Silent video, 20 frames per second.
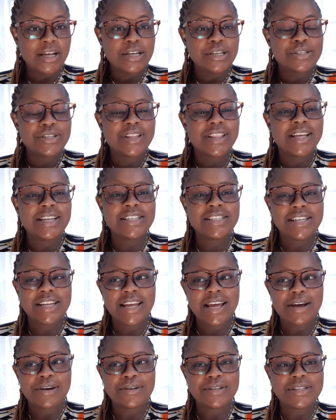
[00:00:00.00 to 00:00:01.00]
So that
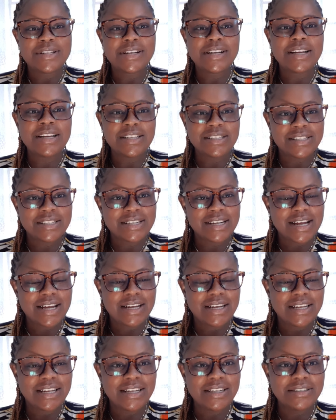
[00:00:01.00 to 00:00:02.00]
day I was really
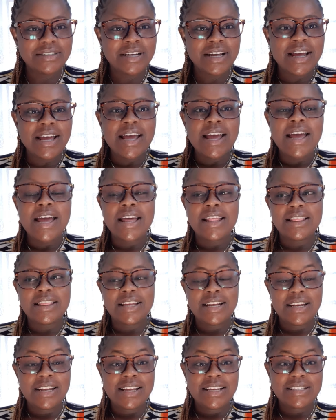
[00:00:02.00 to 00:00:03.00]
struggling, and
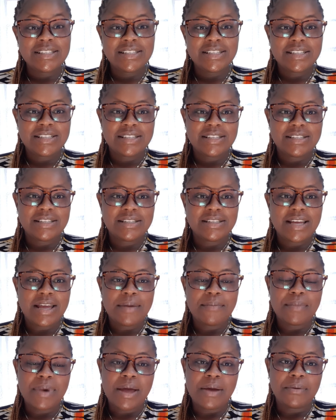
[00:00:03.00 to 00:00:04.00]
the next
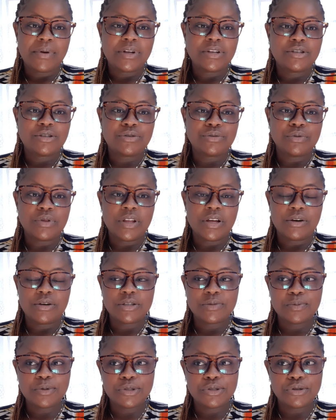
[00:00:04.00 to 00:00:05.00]
time I went to the
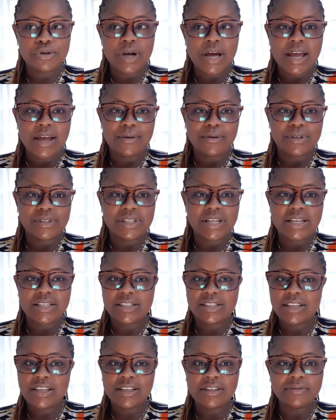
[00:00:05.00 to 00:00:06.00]
hospital, I was
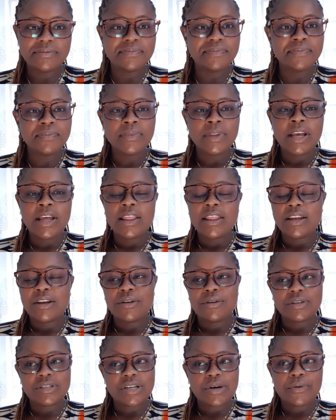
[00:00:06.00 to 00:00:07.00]
asking the
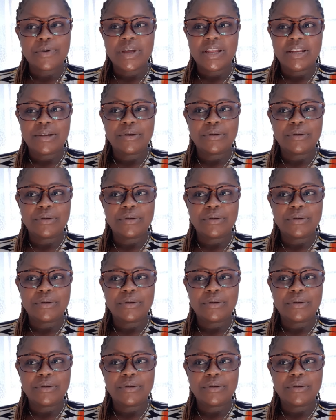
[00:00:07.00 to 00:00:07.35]
doctor why